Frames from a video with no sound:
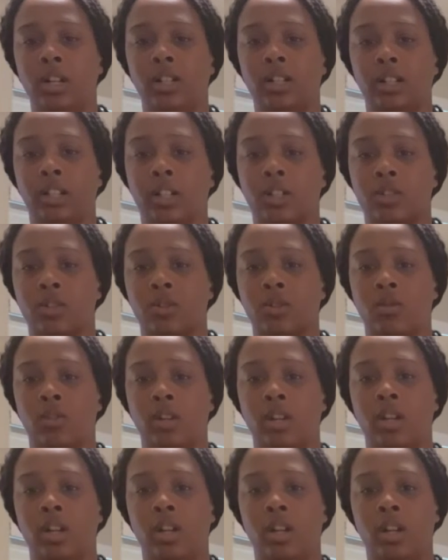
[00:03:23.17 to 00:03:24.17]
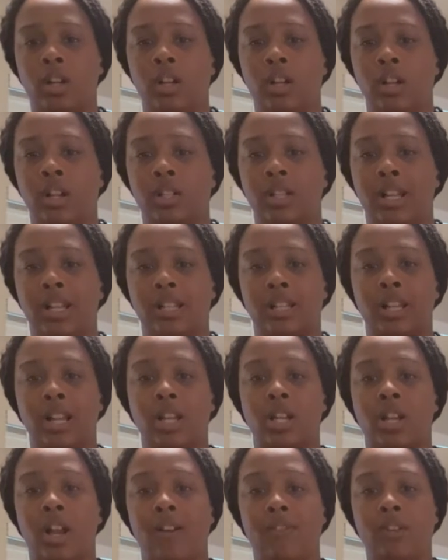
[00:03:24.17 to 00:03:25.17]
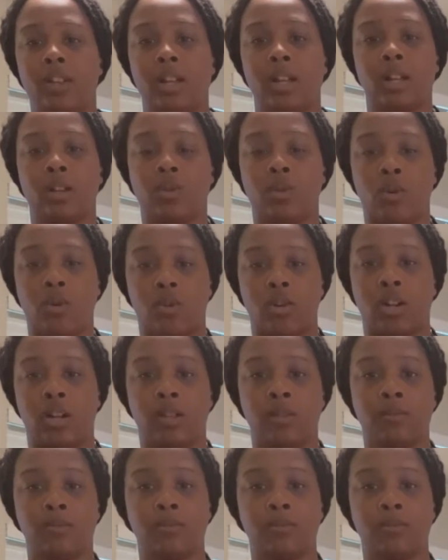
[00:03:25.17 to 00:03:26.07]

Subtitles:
liquor store, destination. I feel like Dora.